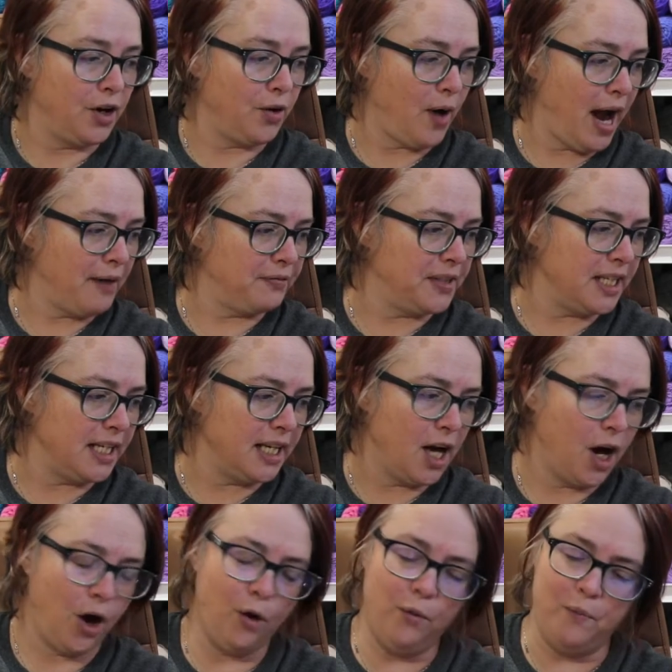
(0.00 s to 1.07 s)
Crafty
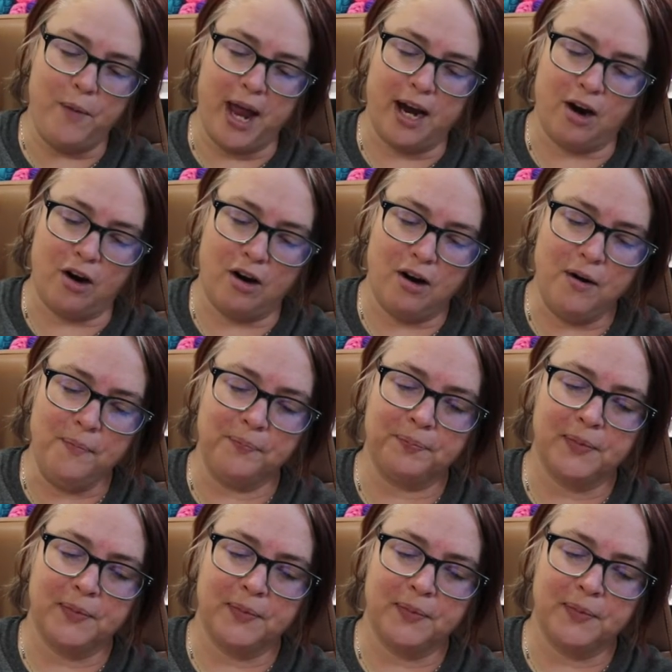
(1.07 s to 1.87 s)
Homemaker